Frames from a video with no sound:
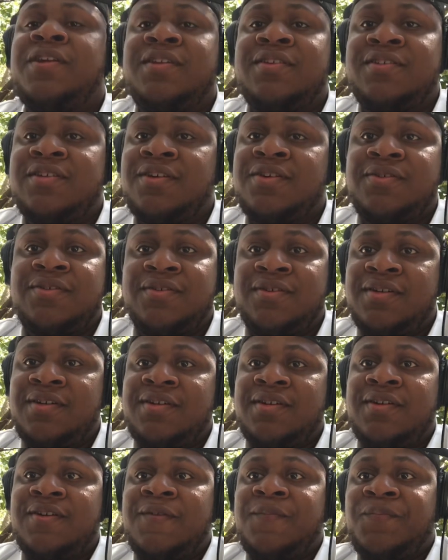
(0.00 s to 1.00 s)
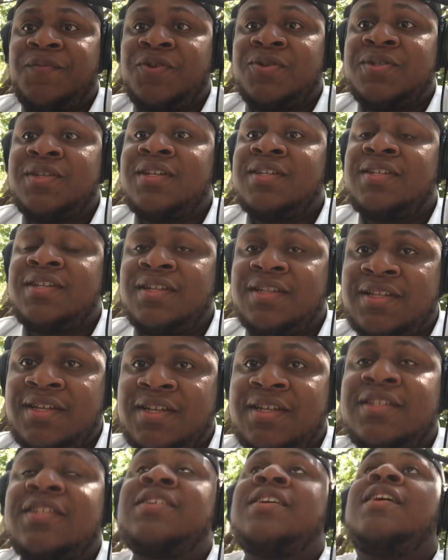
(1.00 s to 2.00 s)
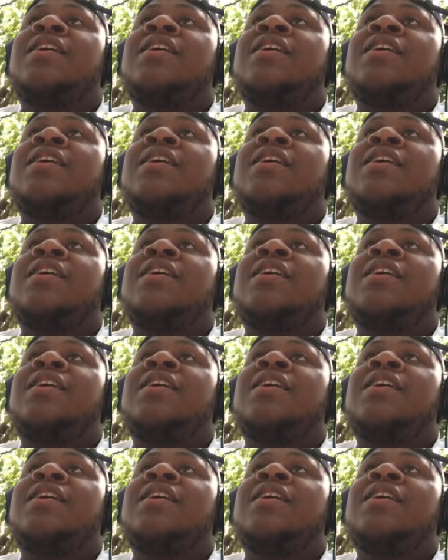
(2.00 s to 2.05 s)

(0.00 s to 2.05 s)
So those are the 10 things